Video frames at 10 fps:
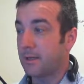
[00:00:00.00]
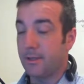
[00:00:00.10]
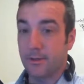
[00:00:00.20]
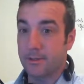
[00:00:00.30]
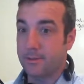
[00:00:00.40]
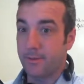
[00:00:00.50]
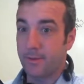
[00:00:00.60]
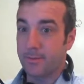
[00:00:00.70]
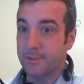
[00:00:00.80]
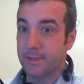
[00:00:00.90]
you're going to see me
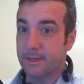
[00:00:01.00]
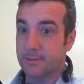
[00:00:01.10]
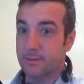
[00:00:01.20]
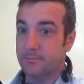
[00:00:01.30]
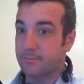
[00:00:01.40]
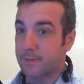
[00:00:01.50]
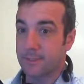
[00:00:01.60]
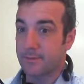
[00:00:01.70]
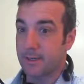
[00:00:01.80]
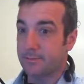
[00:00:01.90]
make mistakes. That's
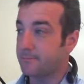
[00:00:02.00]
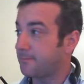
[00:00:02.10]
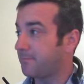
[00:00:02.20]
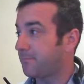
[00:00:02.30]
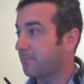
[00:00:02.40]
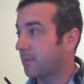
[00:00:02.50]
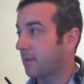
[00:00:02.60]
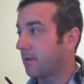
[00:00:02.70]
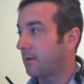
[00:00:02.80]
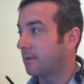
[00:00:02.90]
fine.
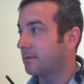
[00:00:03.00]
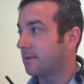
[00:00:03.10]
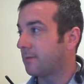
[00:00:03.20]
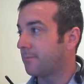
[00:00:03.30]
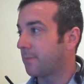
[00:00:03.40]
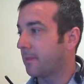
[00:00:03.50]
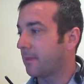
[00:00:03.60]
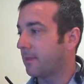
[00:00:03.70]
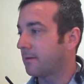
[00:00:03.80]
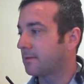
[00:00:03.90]
So
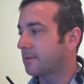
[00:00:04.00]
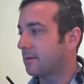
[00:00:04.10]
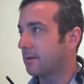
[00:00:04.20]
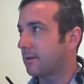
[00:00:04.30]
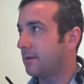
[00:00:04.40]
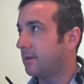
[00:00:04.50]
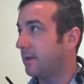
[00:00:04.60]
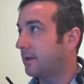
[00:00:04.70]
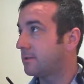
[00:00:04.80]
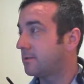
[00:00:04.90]
here's our
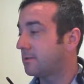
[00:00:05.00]
EH.